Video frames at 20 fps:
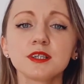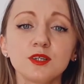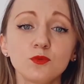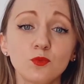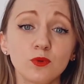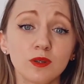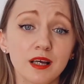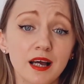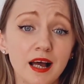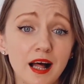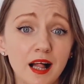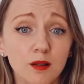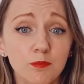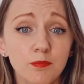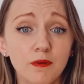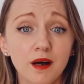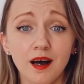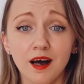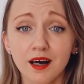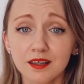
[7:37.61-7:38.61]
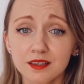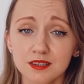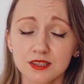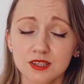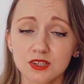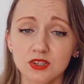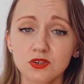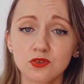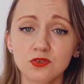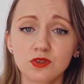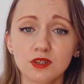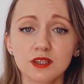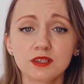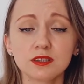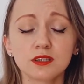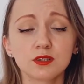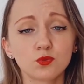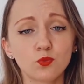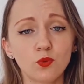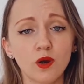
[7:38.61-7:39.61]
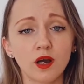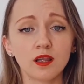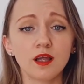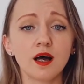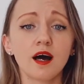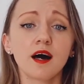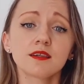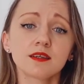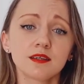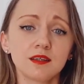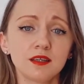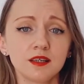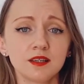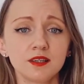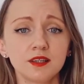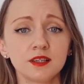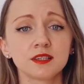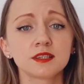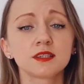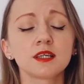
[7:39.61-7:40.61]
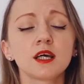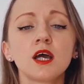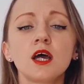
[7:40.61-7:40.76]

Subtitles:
it will help other students as well, other learners,